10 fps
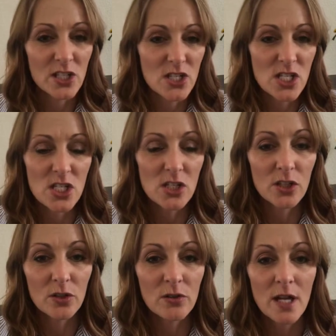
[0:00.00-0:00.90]
good to
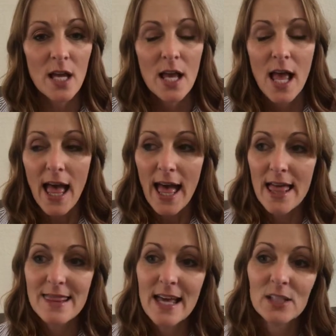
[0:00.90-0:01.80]
you?
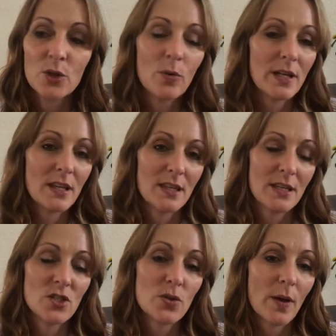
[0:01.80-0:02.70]
And then you want to
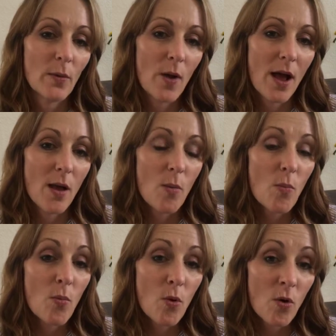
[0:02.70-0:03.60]
think, do I want
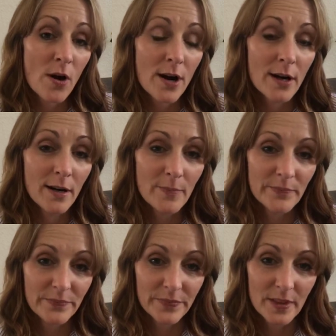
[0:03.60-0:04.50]
more
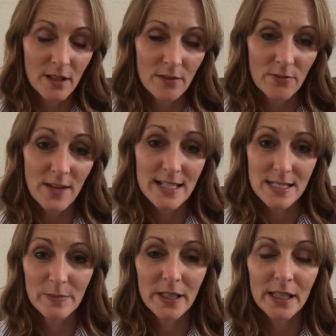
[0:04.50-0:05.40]

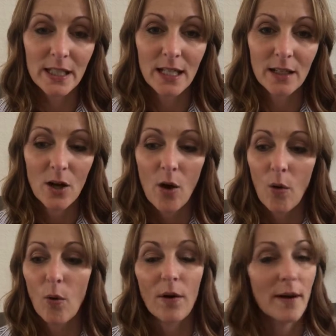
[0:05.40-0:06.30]
flexibility,
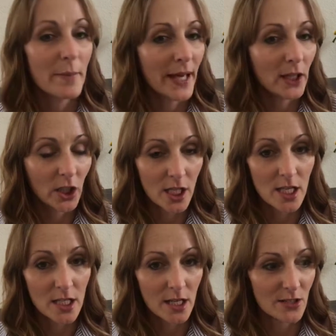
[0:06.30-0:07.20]
or am I
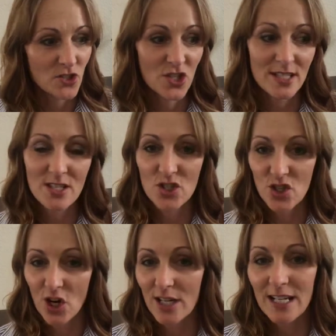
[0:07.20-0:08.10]
good just
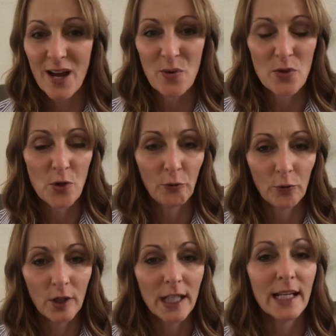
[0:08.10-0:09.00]
starting out with the
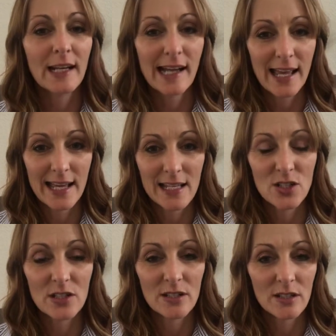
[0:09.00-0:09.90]
free
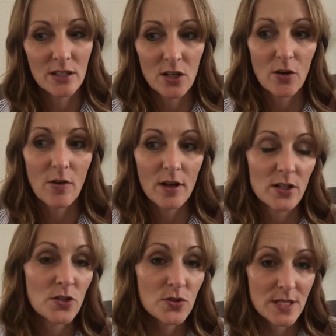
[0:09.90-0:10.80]
and
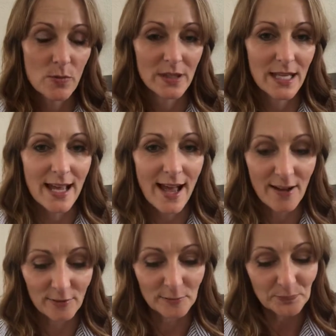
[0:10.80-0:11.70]
using what they have?